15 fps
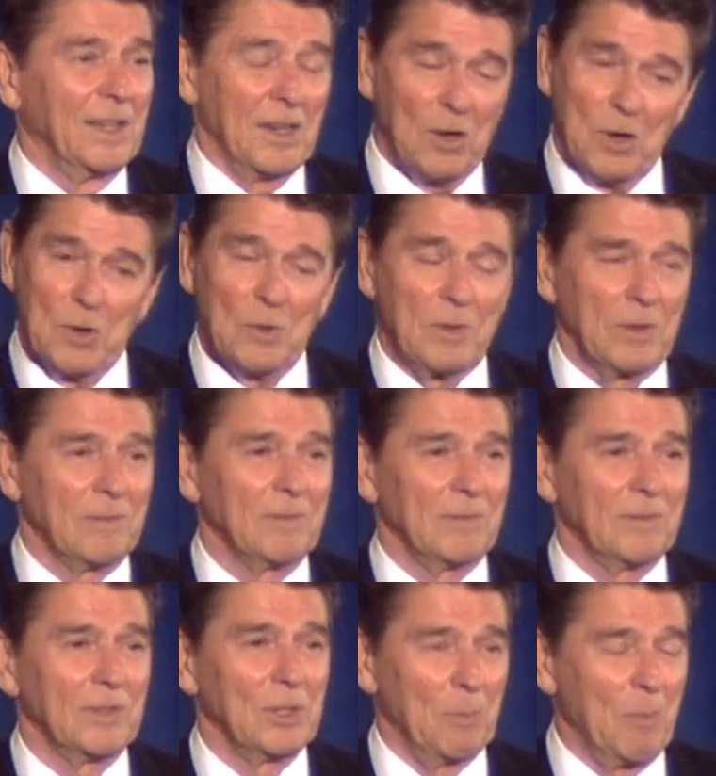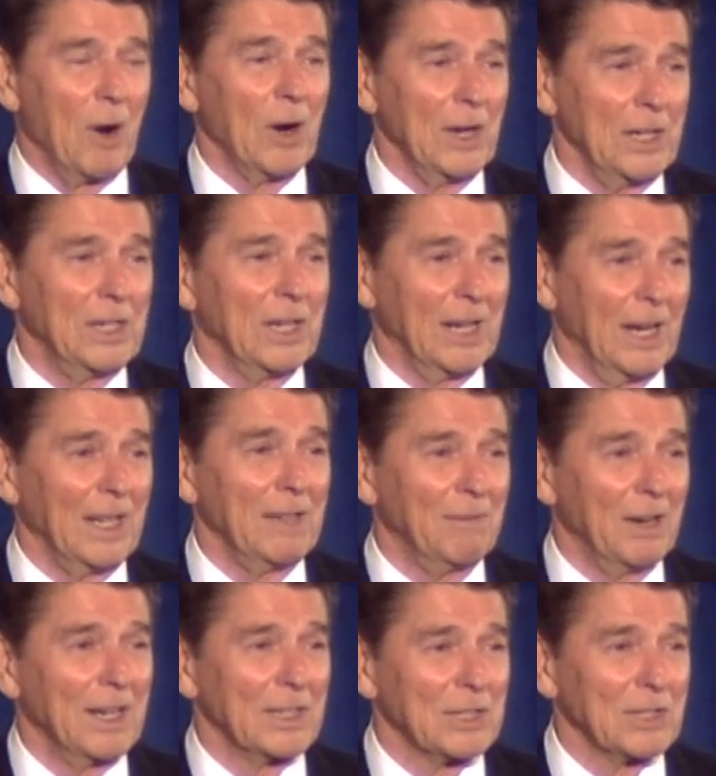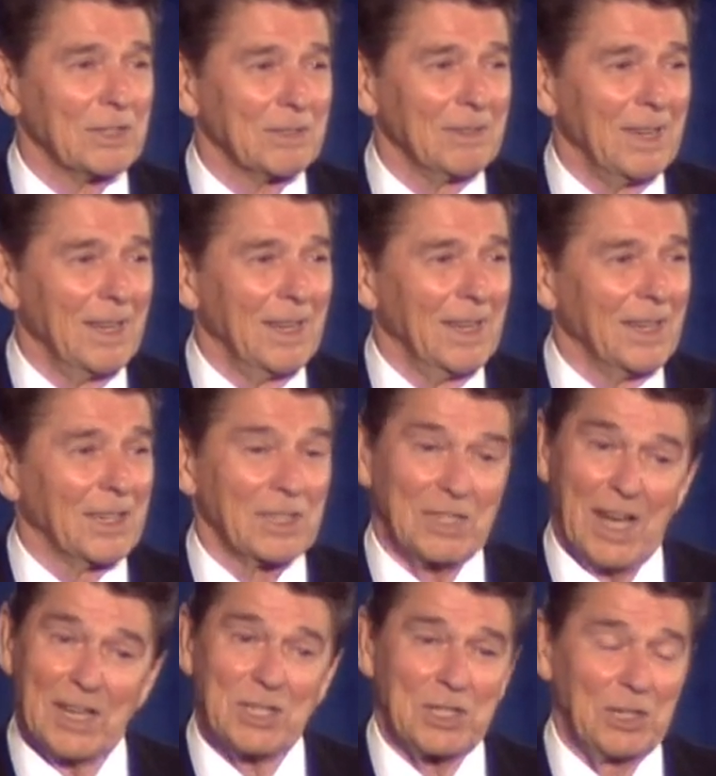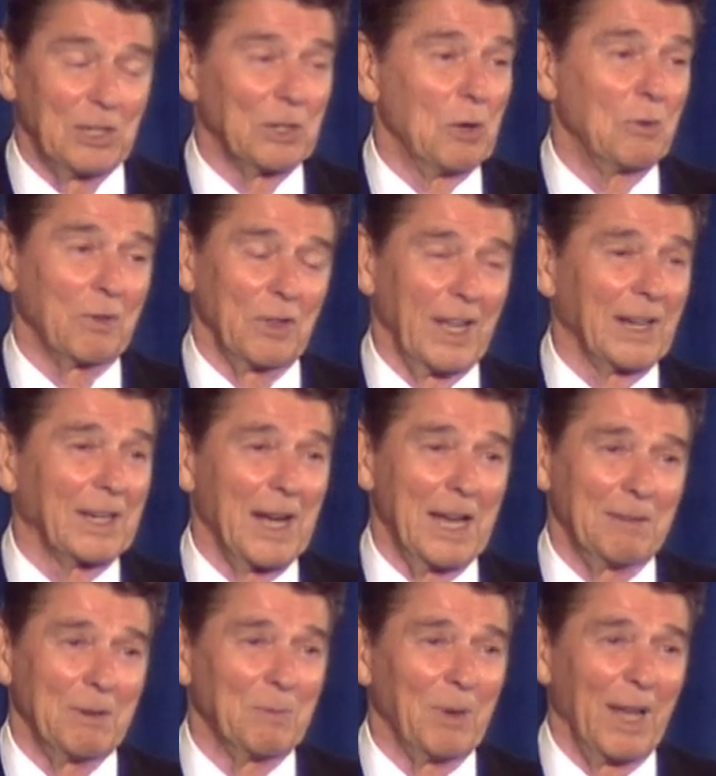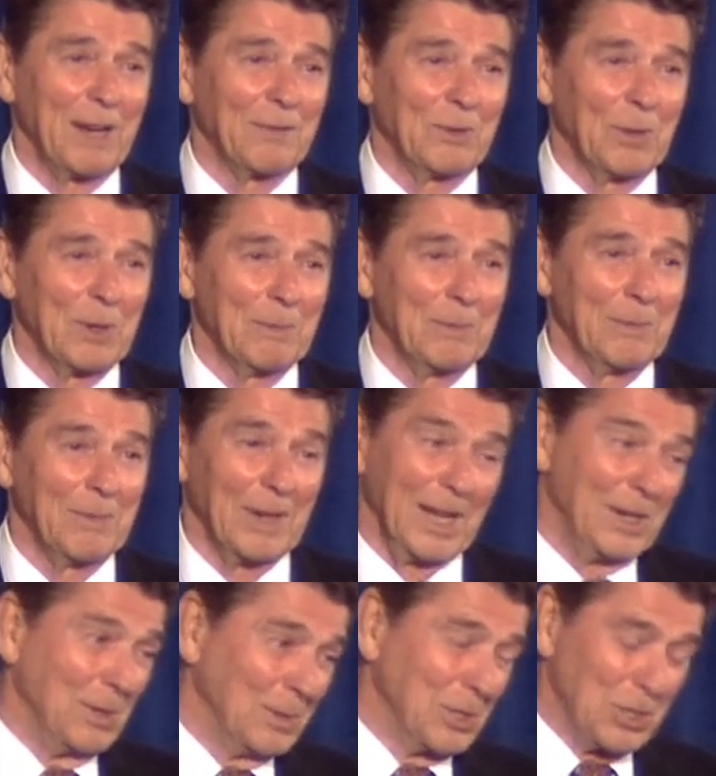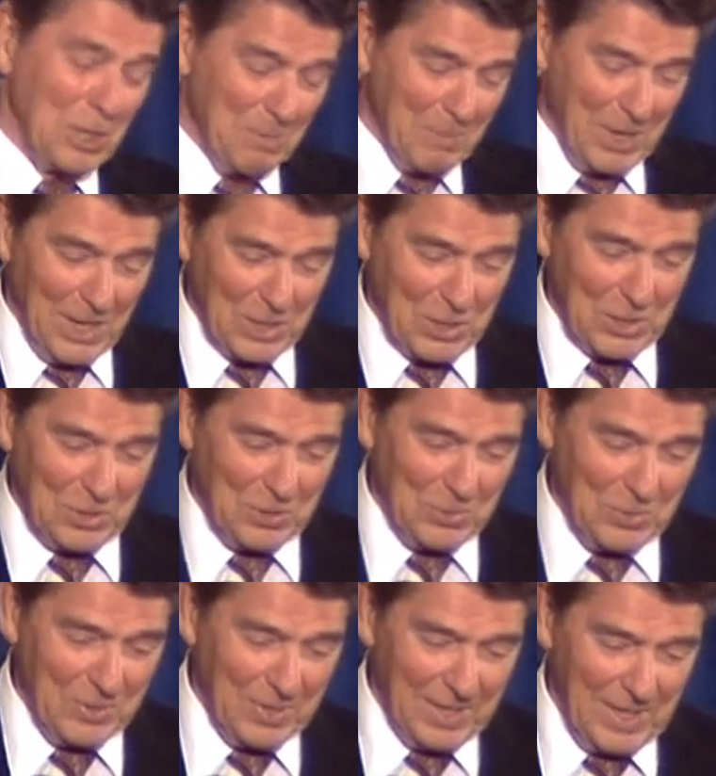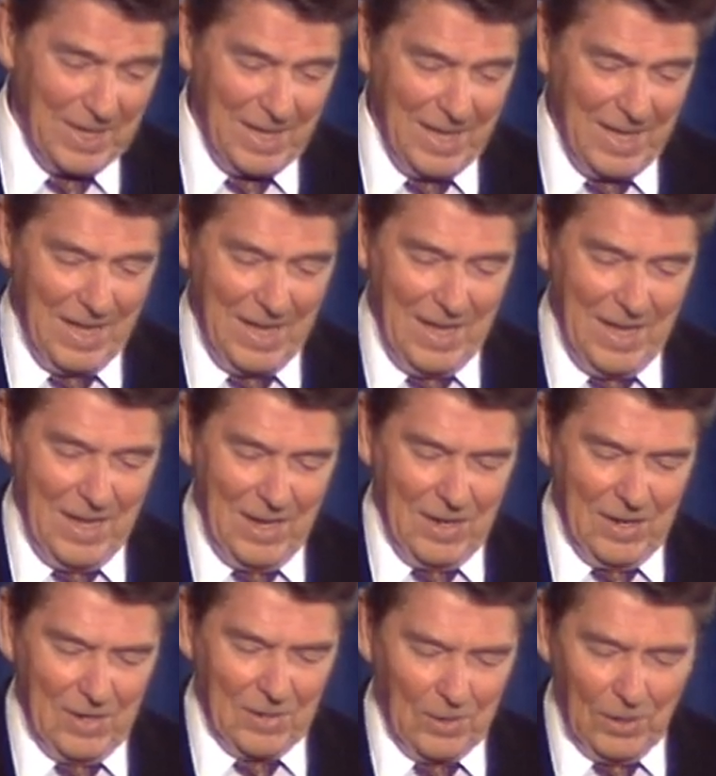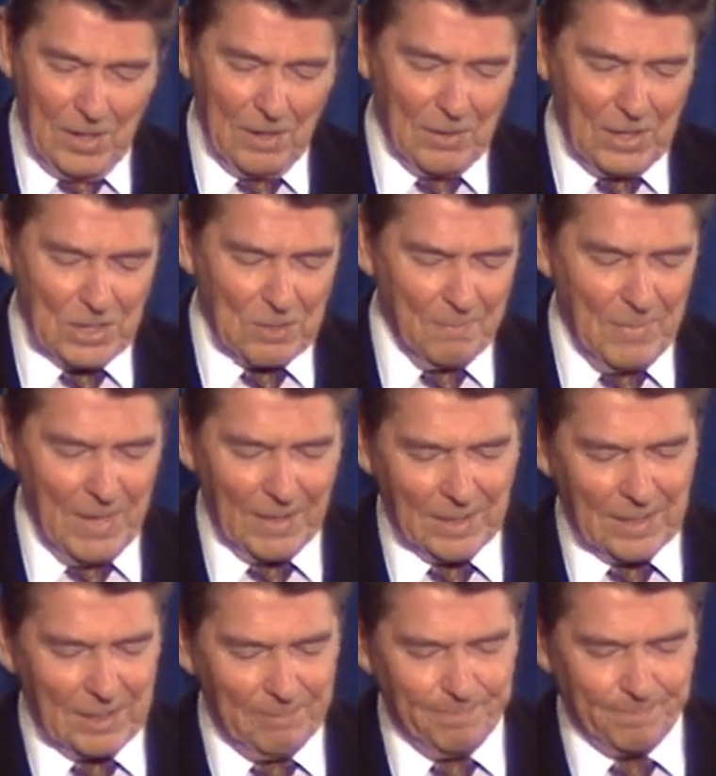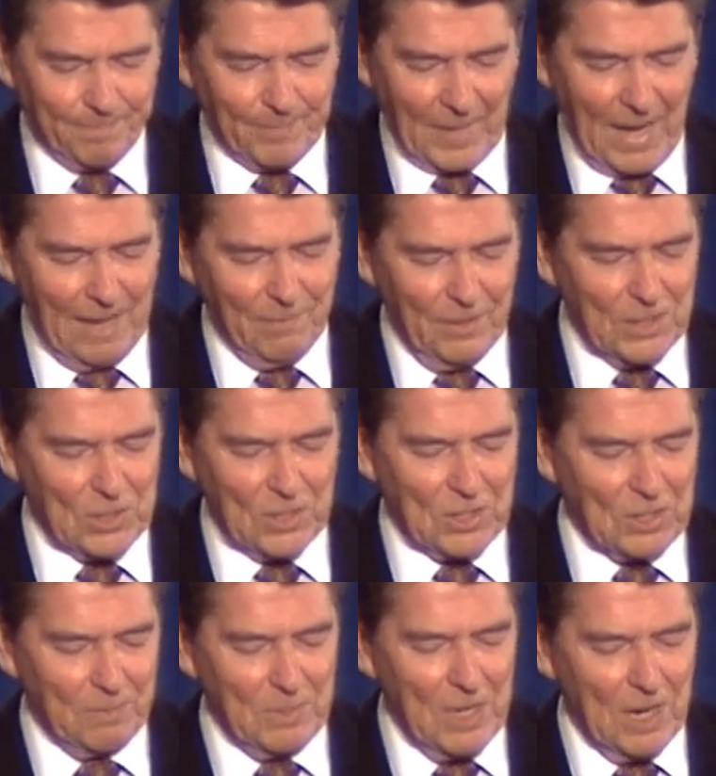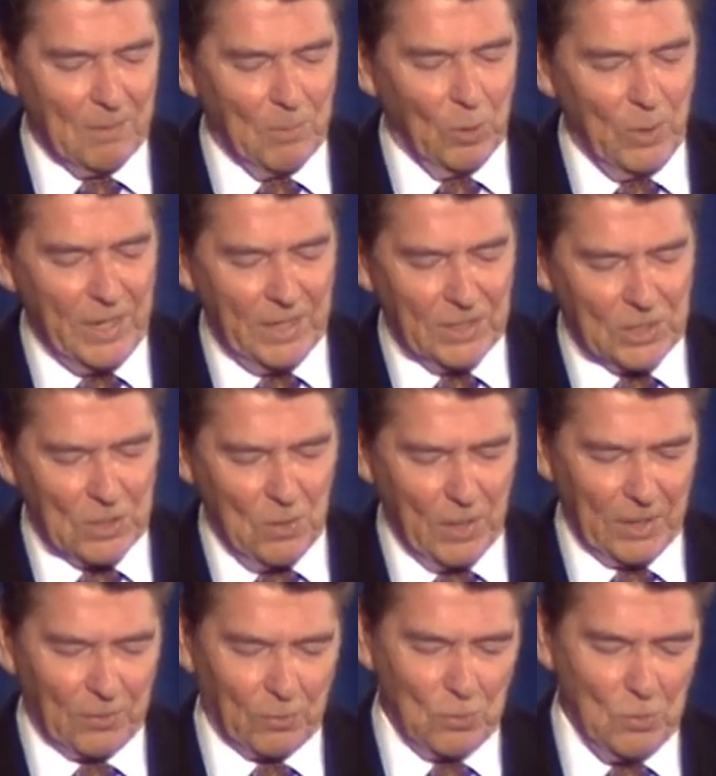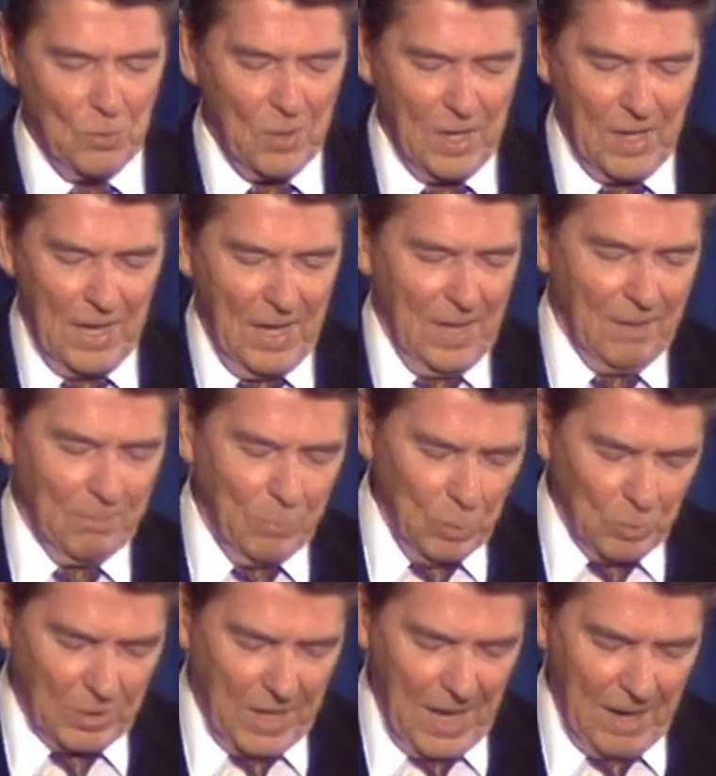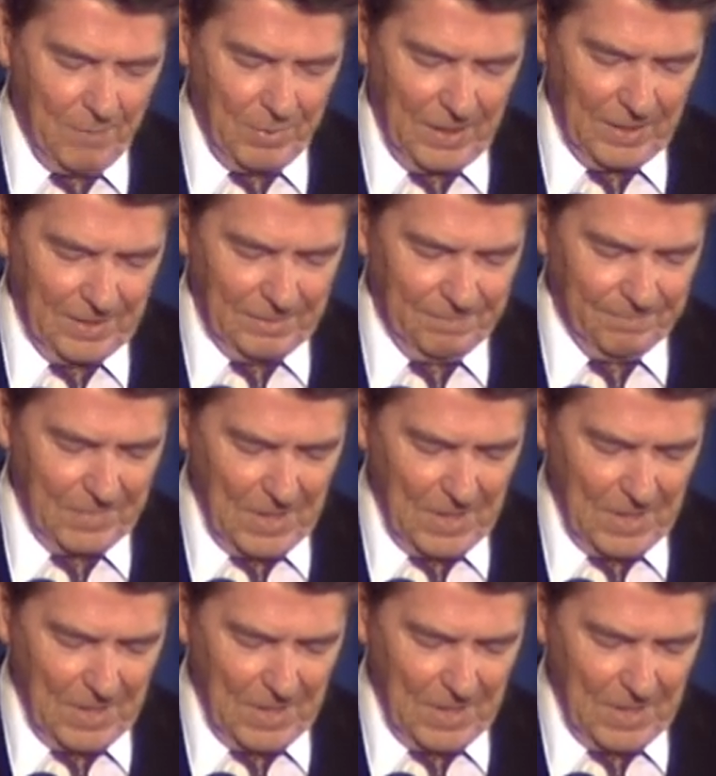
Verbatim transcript: No, the party did leave us, because I still go for that kind of a platform, and I know Jim does too. Earlier this month, I visited some young Marines going through boot camp in